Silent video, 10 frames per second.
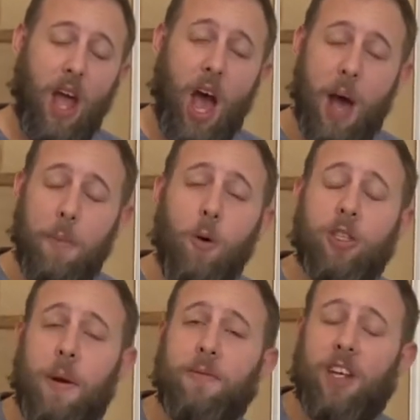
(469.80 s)
Always
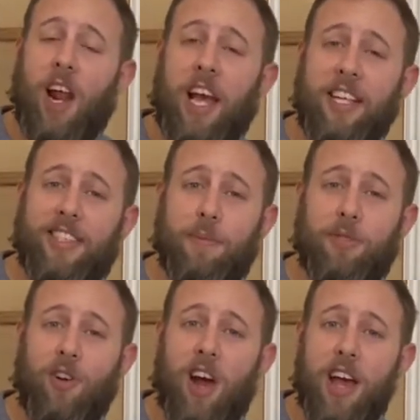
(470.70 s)
remember to like and
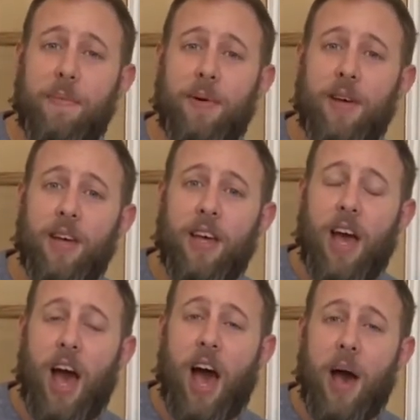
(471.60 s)
subscribe.
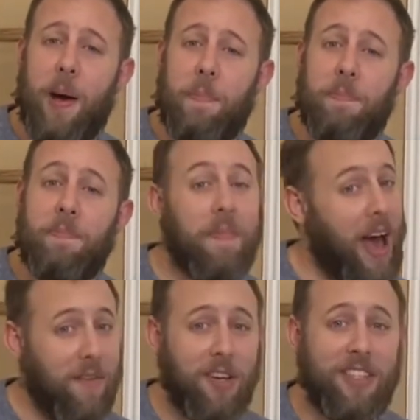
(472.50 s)

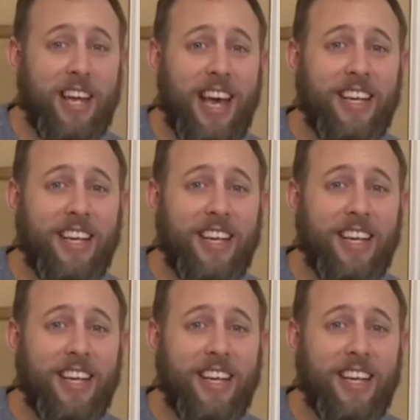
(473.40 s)
Have a good day.